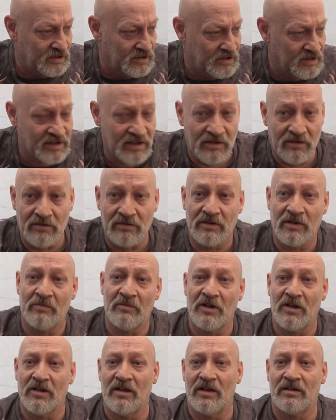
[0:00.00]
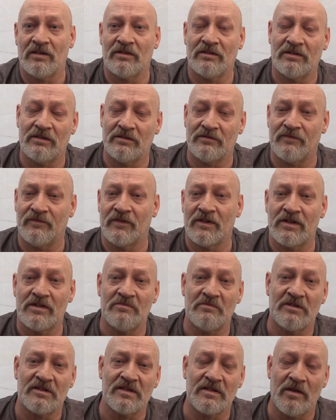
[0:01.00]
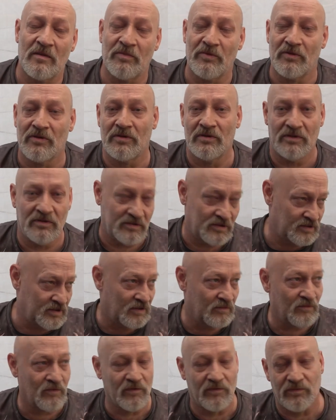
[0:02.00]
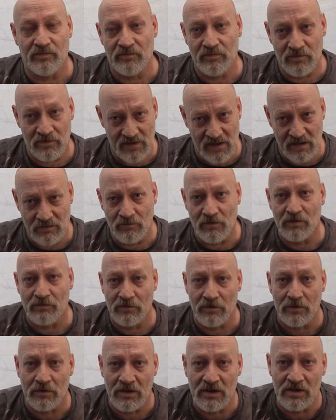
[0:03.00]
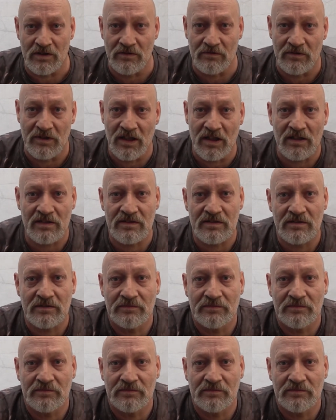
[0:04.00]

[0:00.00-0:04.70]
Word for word: so let me go ahead and finish my supper, and then we'll we'll see what we're going to do next.